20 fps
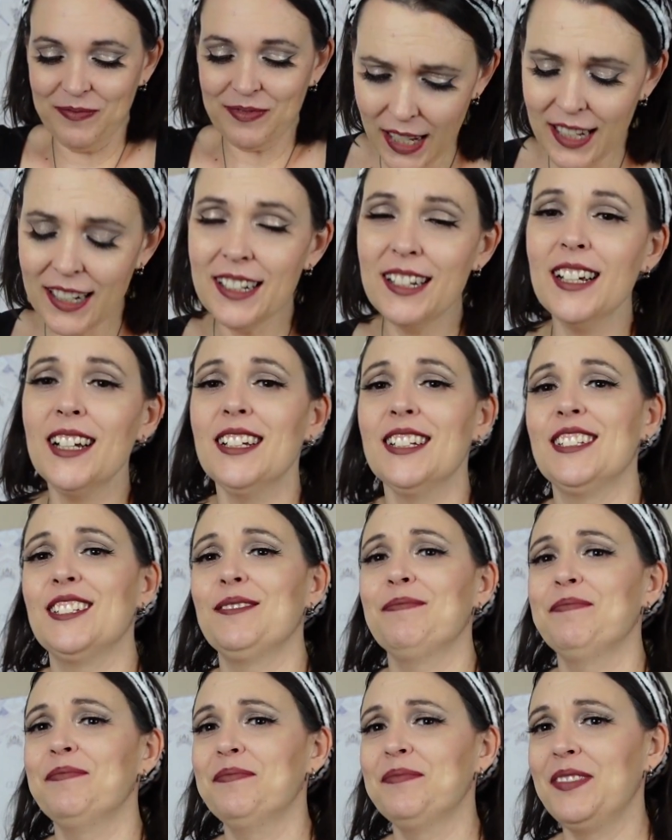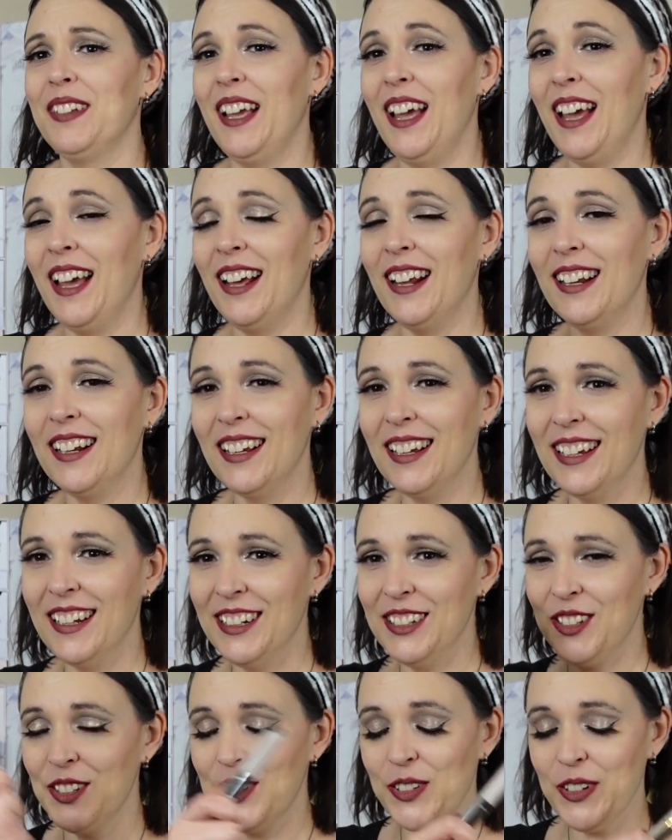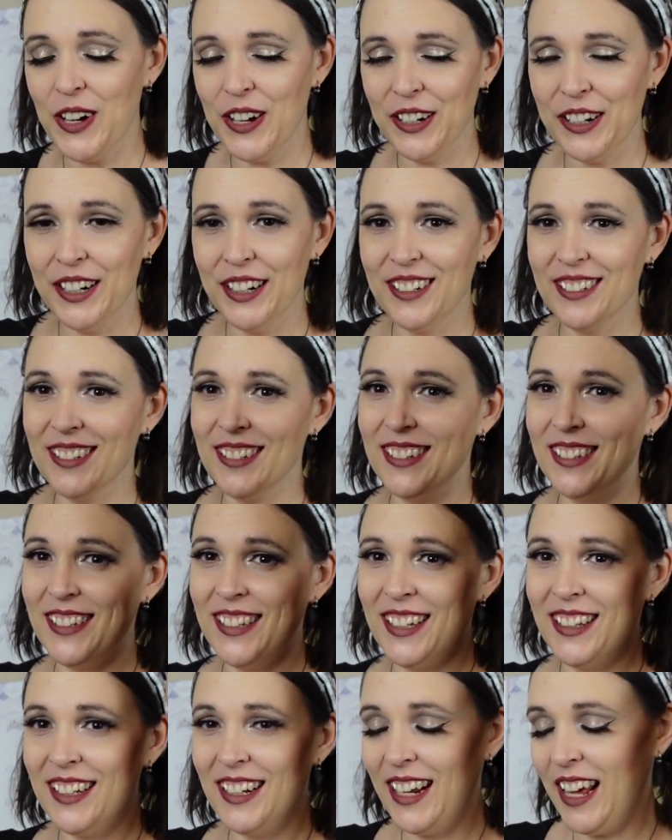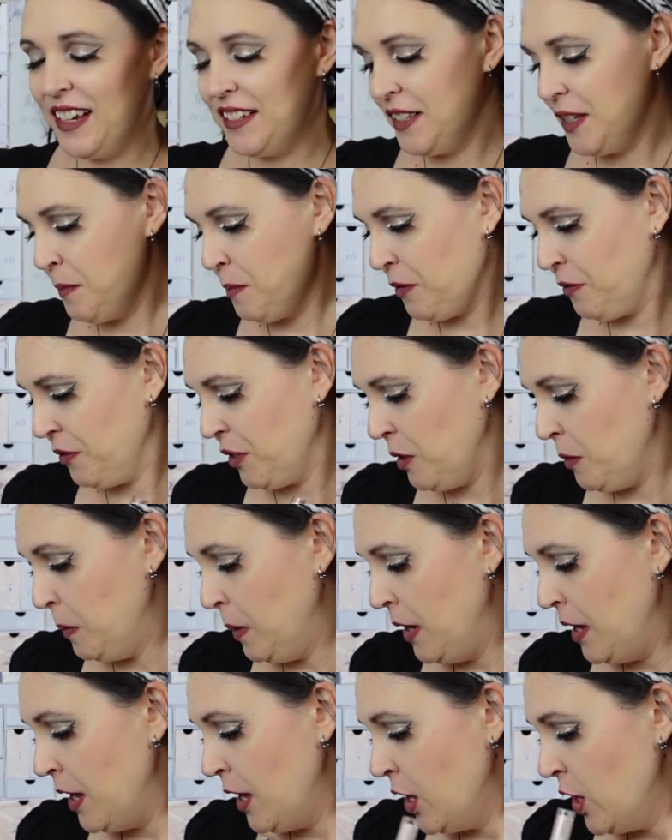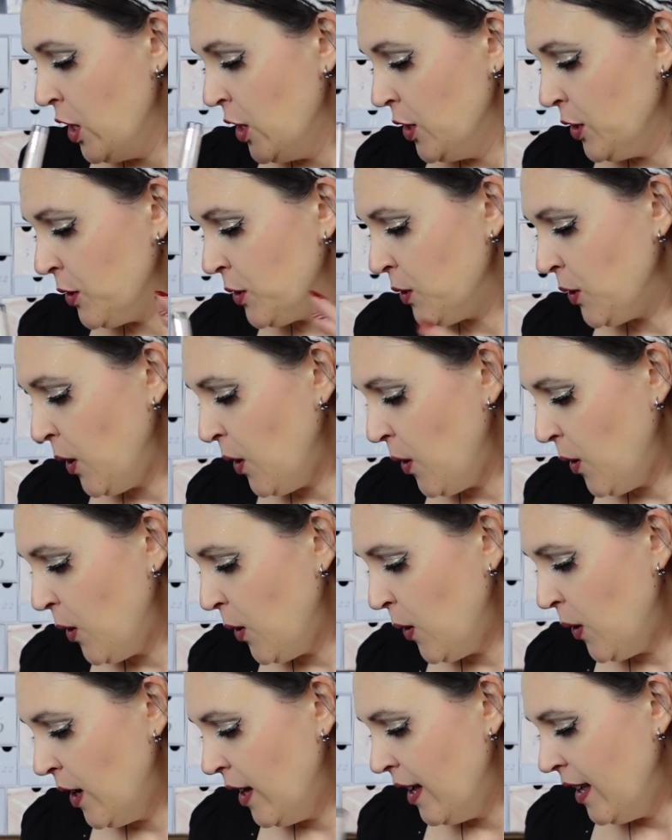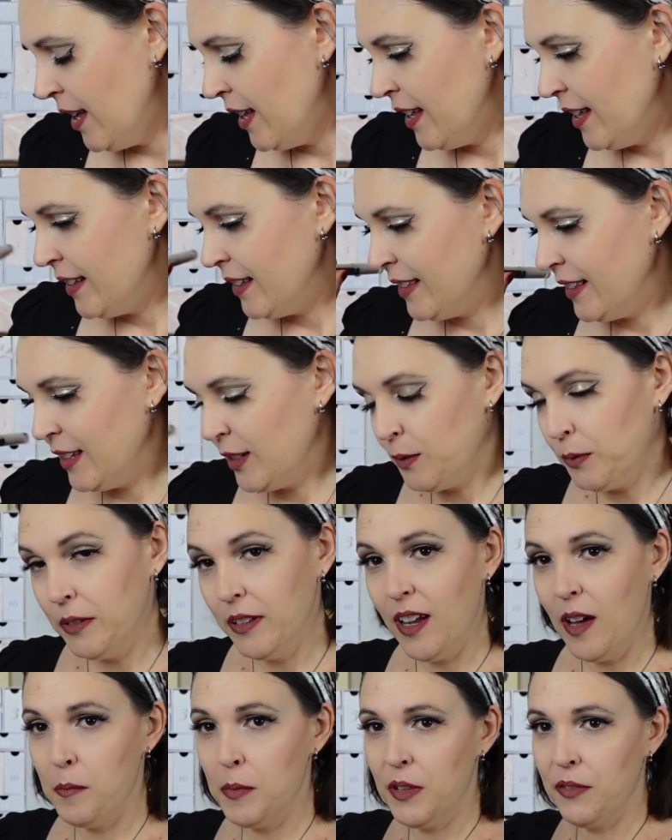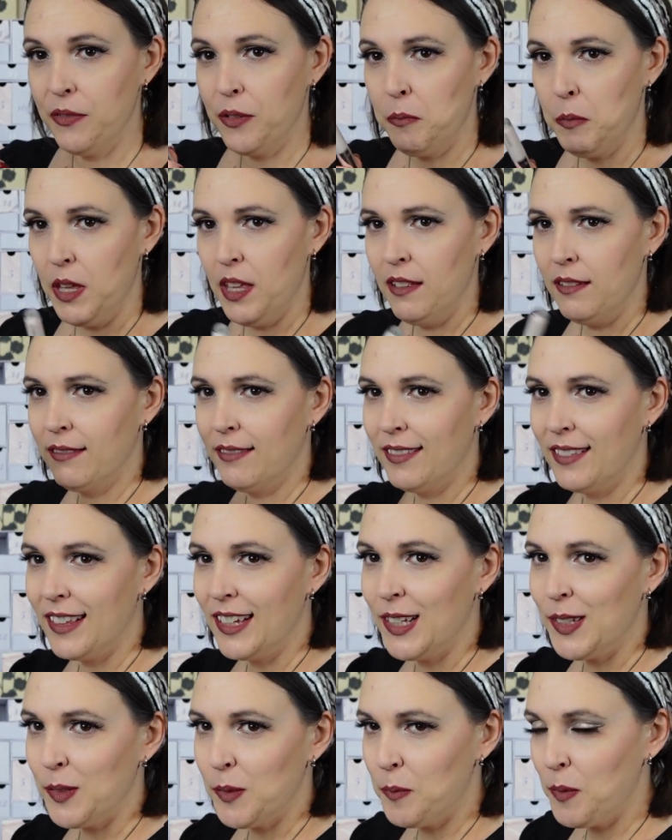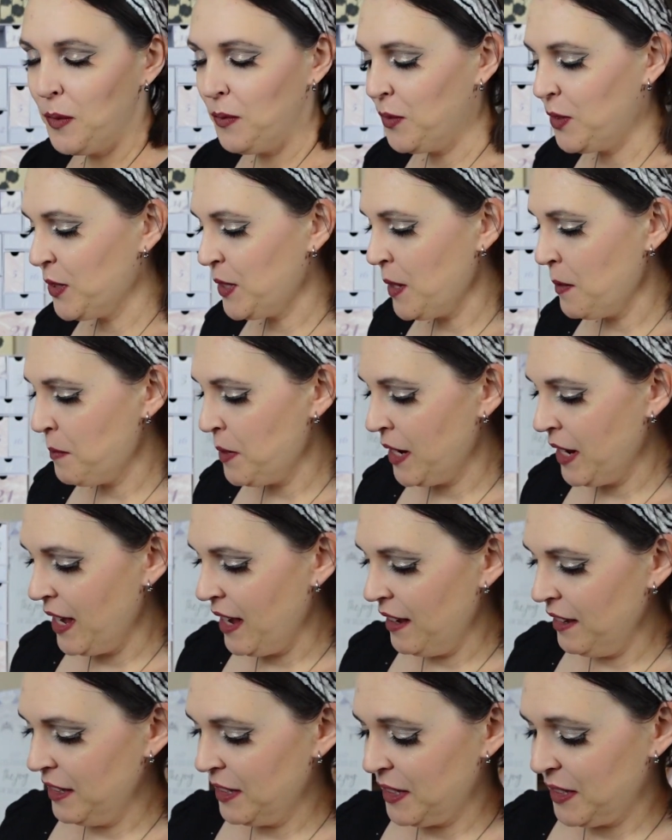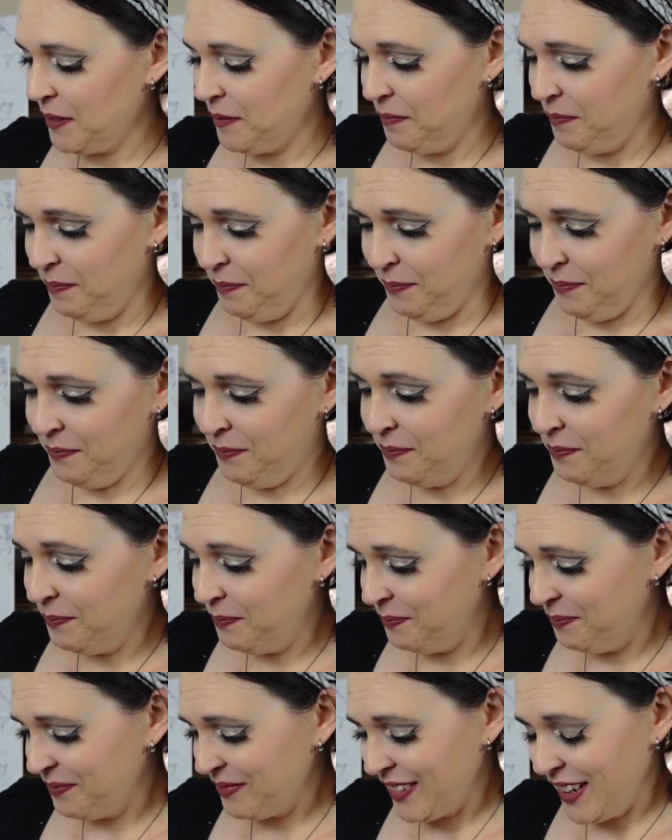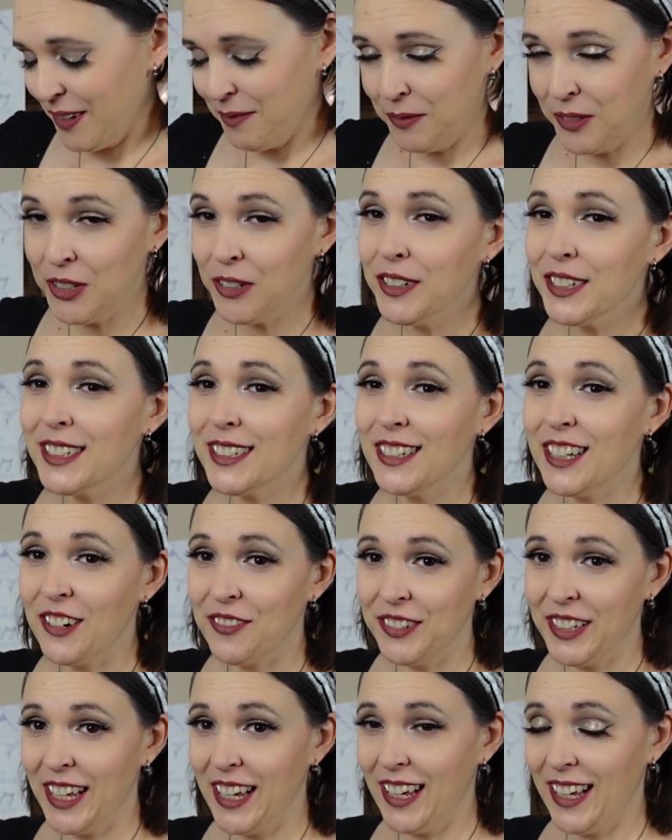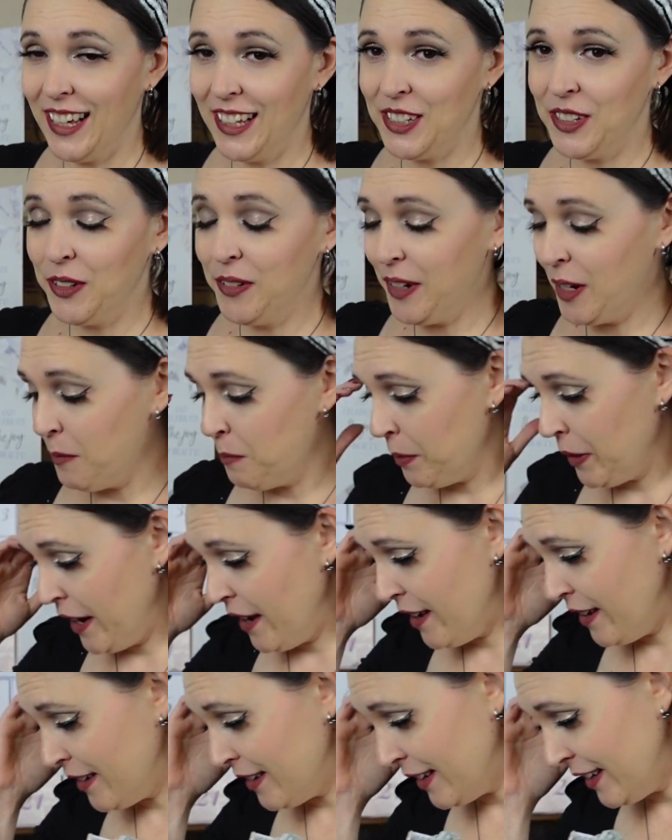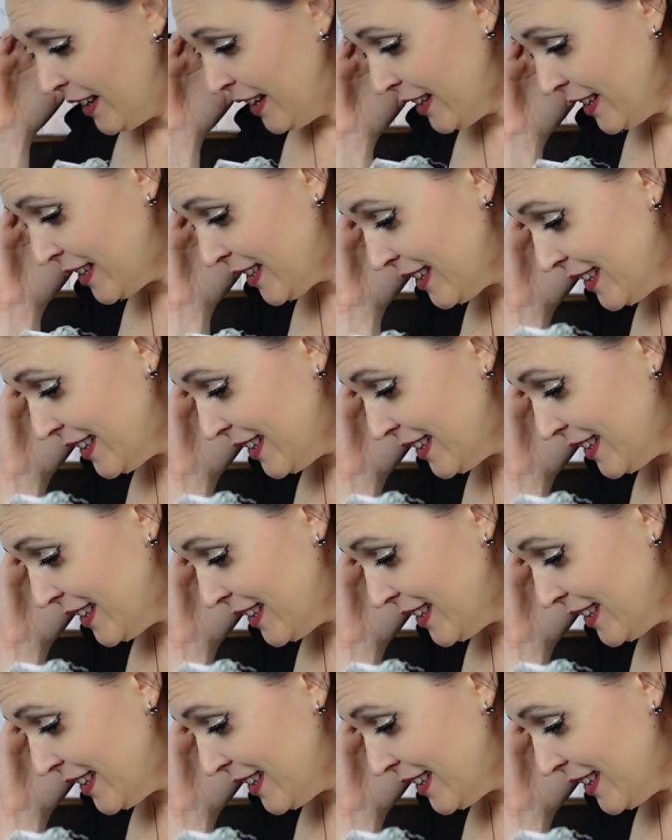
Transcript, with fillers: It does, and it is stronger than the nasty perfume. So this will not be for me. This will be for somebody else. I'm sure it's lovely. It's a great brand. It's